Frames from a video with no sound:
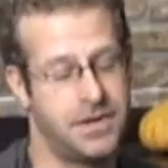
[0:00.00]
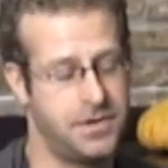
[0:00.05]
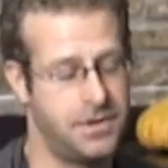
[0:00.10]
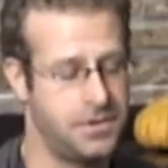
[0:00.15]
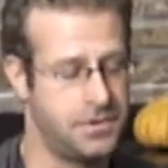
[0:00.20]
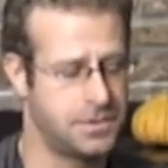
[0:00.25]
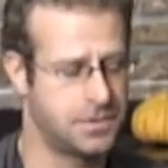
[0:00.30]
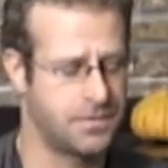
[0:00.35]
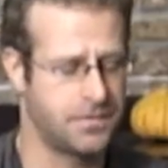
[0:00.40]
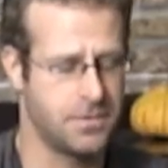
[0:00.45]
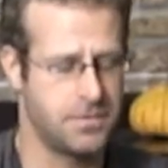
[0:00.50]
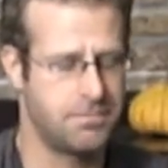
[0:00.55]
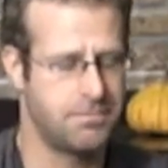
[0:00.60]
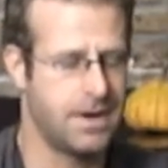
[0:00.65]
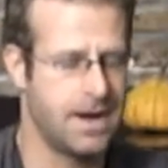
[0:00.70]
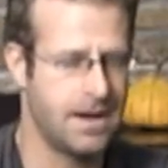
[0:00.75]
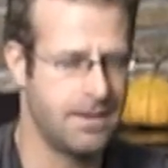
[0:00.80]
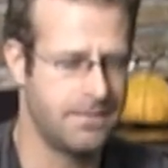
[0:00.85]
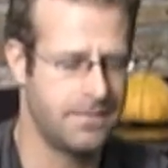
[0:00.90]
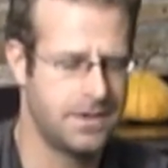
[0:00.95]
huge fruit
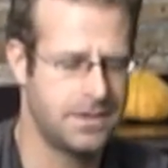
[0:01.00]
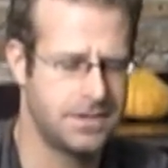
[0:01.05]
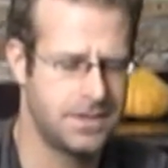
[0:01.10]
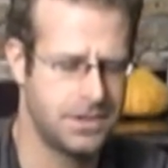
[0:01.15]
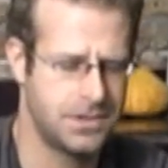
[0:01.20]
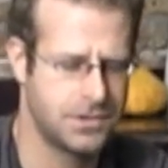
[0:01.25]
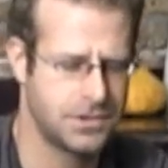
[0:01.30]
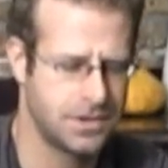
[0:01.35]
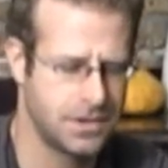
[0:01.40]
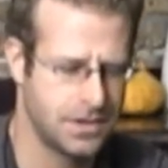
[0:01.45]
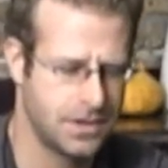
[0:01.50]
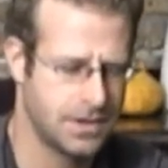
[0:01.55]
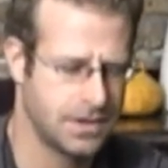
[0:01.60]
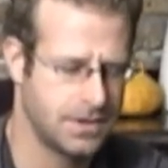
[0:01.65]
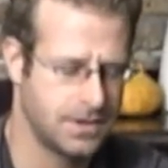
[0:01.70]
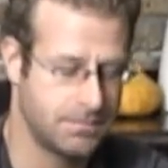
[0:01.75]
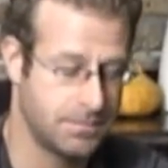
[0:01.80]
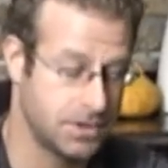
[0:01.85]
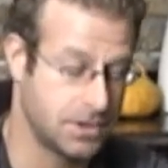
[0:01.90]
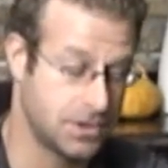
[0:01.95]
bomb vintage,
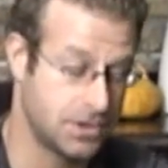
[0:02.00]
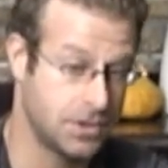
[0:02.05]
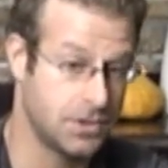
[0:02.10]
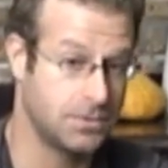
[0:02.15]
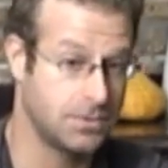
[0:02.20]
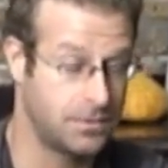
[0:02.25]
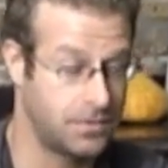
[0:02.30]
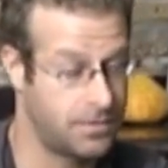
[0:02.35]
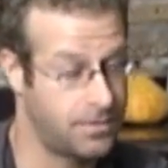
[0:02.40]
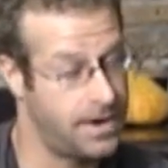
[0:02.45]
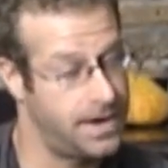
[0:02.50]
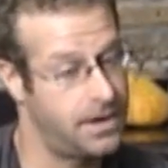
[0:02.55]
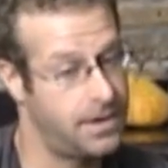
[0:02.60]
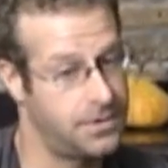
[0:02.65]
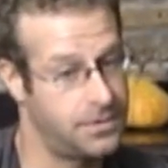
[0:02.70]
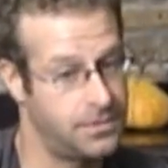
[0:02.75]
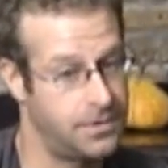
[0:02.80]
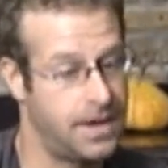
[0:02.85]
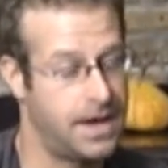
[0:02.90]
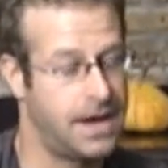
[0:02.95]
but still with great
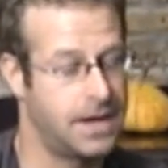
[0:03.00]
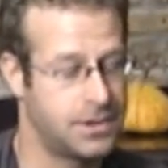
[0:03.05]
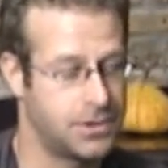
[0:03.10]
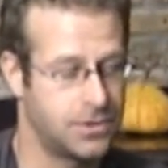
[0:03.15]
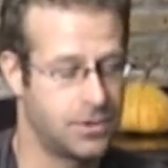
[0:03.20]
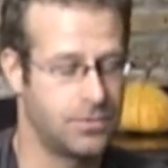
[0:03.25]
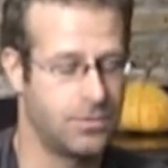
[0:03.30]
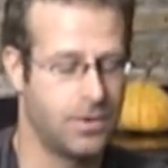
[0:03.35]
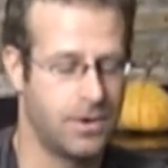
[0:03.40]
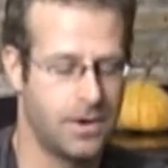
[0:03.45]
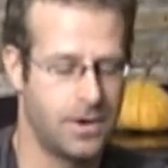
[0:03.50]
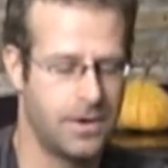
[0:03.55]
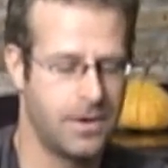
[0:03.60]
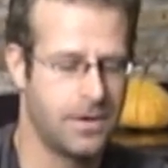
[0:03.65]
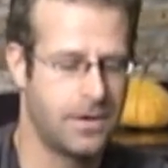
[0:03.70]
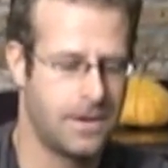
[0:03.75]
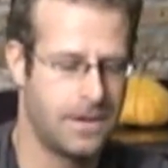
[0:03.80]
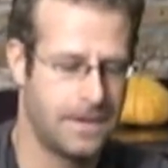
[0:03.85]
underlying terroir.